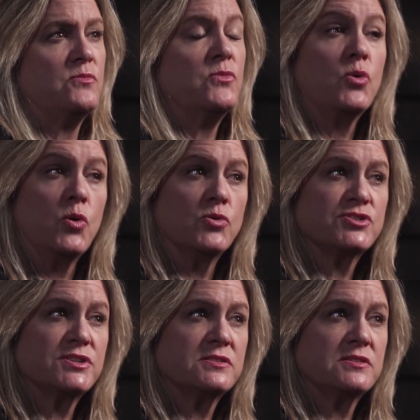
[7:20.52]
more
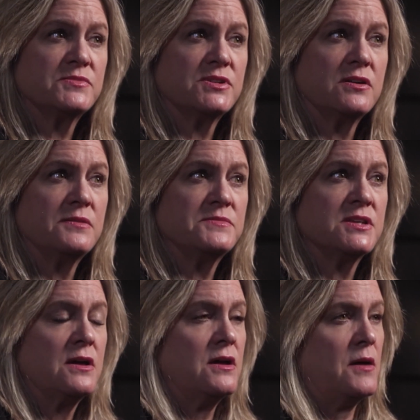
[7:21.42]
cautious
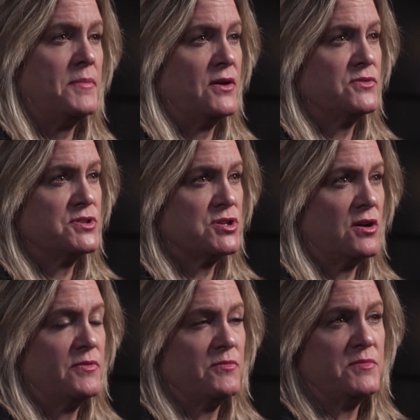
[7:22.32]
sometimes about the
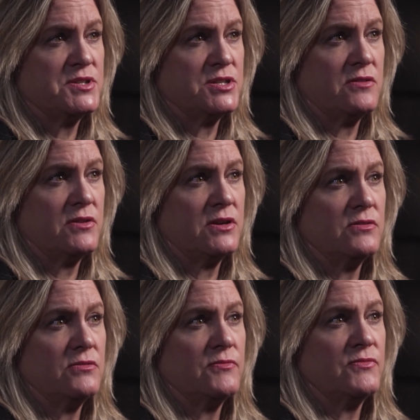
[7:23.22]
type of
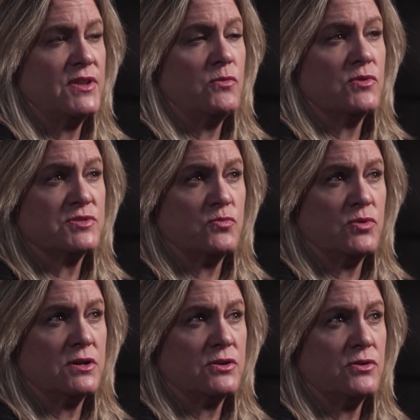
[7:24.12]
material they want to
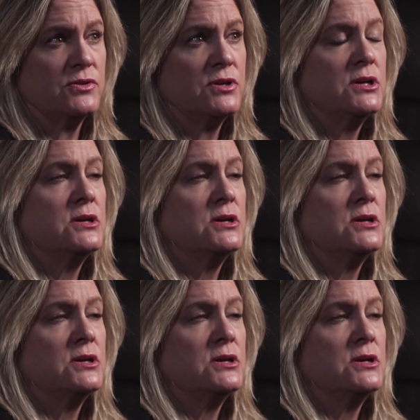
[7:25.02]
work on.